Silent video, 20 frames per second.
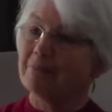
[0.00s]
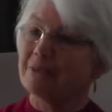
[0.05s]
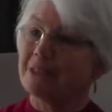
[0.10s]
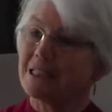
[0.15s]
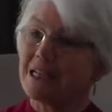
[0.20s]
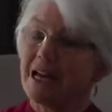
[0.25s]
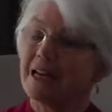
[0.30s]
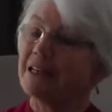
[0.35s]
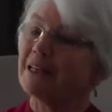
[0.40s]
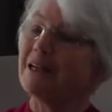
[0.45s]

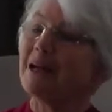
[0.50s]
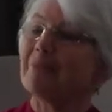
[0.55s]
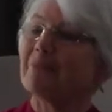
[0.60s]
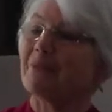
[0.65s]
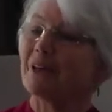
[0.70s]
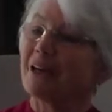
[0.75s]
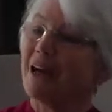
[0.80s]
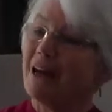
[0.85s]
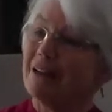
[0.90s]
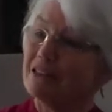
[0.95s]
taken up
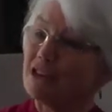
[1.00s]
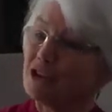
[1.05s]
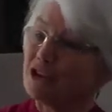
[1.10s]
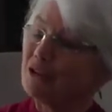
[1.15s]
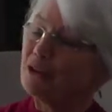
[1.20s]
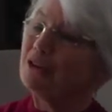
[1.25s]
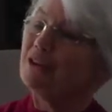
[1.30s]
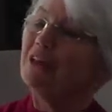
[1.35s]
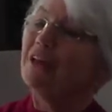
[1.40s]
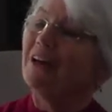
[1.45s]
the
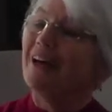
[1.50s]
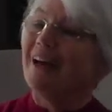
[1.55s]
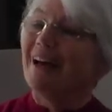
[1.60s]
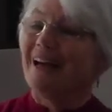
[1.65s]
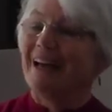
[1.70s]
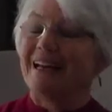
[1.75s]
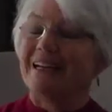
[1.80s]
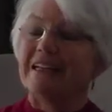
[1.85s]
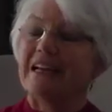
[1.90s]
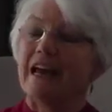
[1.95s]
cudgel
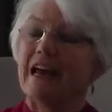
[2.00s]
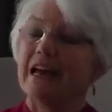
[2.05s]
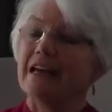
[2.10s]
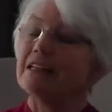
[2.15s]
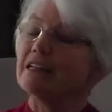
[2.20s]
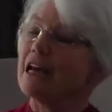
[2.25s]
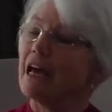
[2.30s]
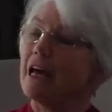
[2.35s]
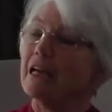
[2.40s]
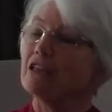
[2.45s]

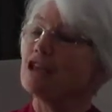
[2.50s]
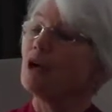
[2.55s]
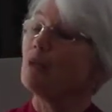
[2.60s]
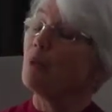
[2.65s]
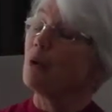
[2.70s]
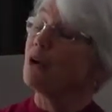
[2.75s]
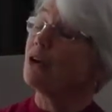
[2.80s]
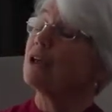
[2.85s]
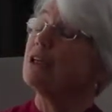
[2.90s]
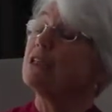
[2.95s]
and are
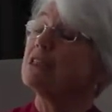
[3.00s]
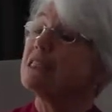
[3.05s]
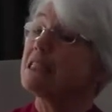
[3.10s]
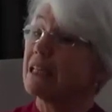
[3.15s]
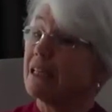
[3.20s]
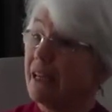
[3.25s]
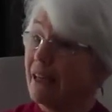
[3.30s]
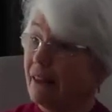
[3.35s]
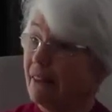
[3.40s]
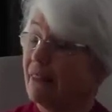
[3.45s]
working
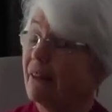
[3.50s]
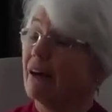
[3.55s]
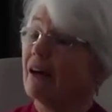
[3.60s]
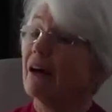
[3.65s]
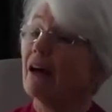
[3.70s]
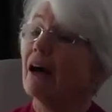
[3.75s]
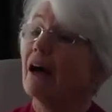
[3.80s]
together